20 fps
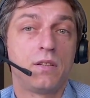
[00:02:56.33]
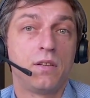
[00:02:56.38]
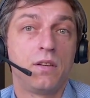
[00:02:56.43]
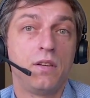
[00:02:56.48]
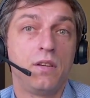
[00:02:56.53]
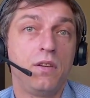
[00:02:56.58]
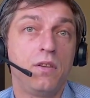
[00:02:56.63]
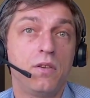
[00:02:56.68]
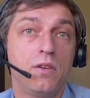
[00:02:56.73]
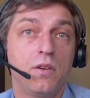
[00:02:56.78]

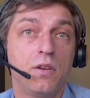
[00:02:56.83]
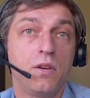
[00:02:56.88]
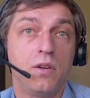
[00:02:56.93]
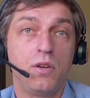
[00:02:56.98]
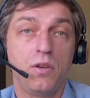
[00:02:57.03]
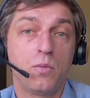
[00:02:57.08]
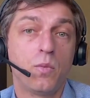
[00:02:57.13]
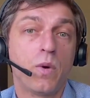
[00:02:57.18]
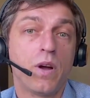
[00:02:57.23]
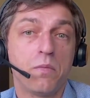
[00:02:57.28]

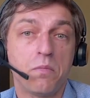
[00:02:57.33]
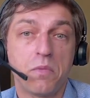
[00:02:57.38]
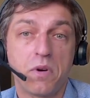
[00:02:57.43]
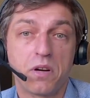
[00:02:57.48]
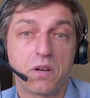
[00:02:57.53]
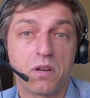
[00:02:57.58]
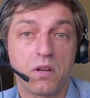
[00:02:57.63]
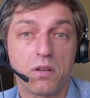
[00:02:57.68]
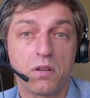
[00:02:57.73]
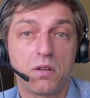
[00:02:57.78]
in one
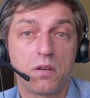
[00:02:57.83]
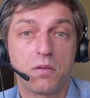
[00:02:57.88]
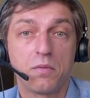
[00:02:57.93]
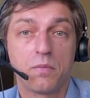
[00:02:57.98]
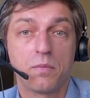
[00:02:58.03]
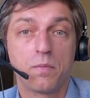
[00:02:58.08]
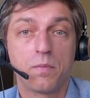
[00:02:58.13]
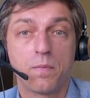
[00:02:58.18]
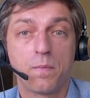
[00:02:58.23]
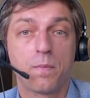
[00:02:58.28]
market.
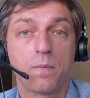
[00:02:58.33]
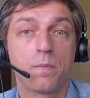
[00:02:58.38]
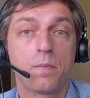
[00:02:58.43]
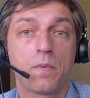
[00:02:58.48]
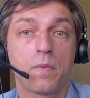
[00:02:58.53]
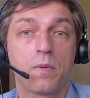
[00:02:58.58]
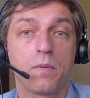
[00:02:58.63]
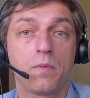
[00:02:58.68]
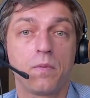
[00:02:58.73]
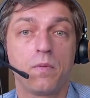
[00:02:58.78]

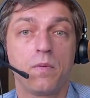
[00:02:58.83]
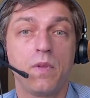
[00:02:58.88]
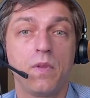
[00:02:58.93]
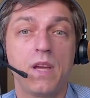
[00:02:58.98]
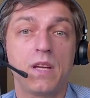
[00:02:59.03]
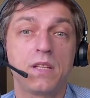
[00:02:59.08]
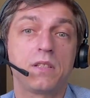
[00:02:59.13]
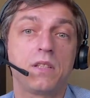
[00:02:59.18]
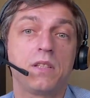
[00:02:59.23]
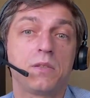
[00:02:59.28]

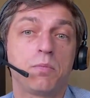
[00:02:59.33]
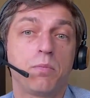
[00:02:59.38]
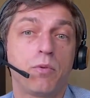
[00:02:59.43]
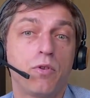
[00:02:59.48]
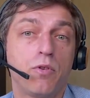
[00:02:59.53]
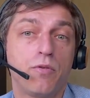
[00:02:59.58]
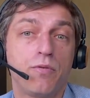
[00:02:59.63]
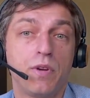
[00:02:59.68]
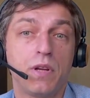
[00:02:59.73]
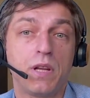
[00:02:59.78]
Next is
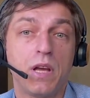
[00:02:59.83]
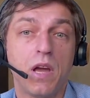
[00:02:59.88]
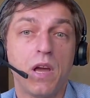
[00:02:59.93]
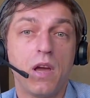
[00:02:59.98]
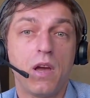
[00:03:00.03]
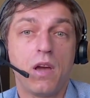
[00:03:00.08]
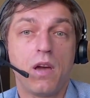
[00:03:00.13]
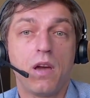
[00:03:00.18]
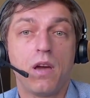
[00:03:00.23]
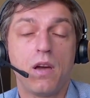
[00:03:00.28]
profit.
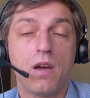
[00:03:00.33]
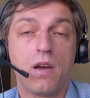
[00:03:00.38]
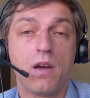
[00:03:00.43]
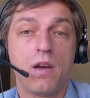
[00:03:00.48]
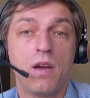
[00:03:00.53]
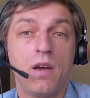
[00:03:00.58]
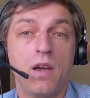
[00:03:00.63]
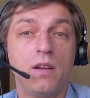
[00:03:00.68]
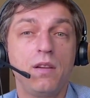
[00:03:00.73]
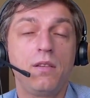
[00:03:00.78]

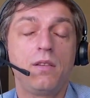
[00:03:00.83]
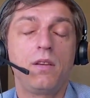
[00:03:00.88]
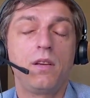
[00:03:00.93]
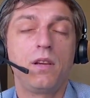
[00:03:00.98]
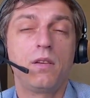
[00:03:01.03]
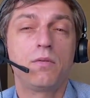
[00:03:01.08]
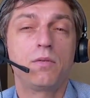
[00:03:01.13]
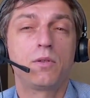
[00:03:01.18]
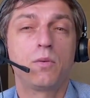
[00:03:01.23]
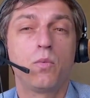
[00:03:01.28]
And
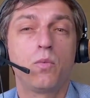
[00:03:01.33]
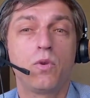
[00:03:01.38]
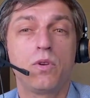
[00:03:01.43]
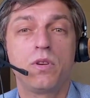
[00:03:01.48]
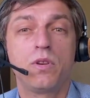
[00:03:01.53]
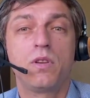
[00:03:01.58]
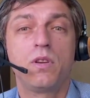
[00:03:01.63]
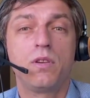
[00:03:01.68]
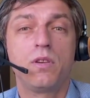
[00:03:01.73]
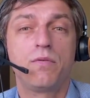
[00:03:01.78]
ETFs
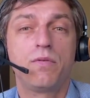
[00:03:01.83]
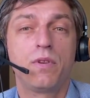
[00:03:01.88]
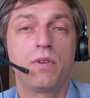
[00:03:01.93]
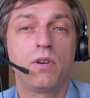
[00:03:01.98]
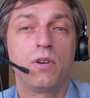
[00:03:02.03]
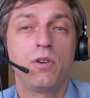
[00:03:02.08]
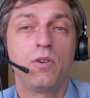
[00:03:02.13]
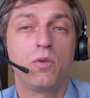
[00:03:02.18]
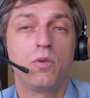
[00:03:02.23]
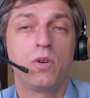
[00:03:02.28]
won't give you